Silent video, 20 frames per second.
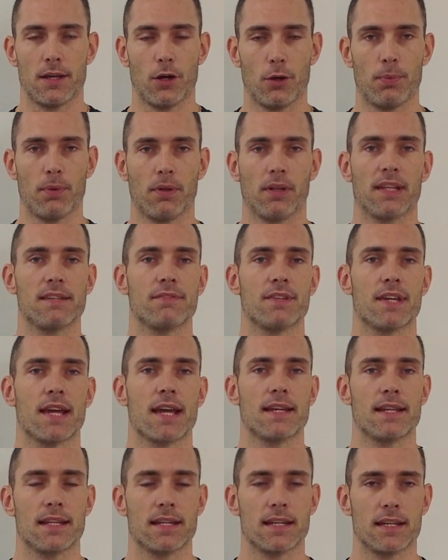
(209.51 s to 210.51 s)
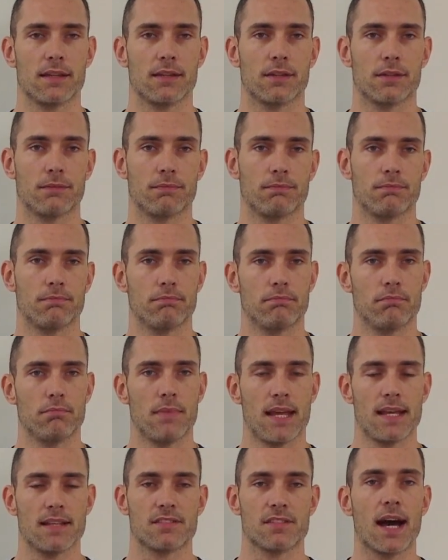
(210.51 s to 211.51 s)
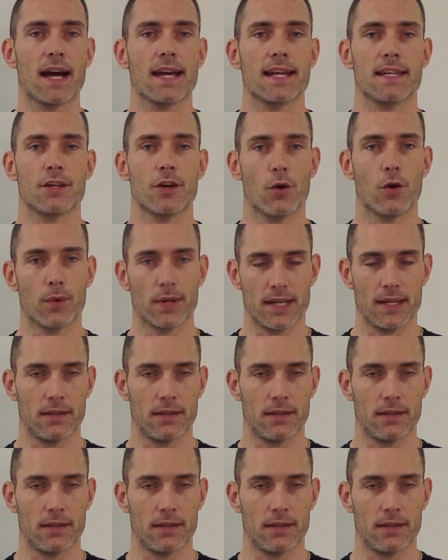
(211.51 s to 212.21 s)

alleviate any of the anxiety going in.